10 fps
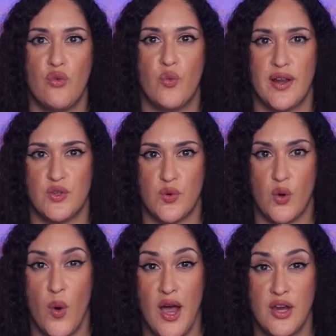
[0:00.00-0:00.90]
of what is
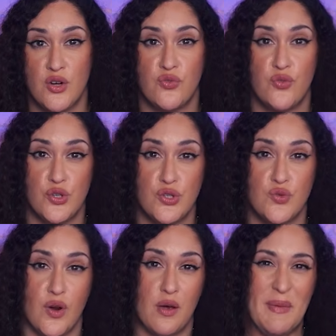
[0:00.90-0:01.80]
required
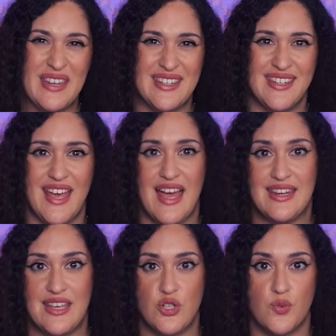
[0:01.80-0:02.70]
versus recommended
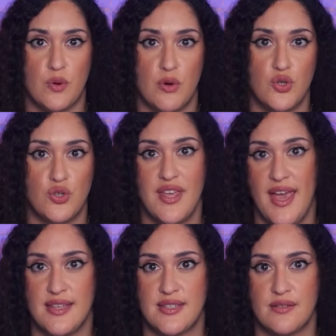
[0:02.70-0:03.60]
at each promotion
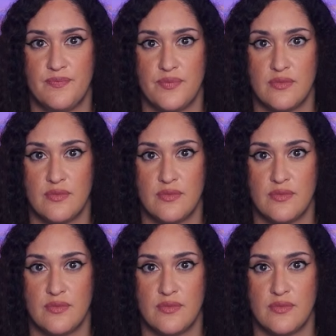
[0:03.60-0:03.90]
gate.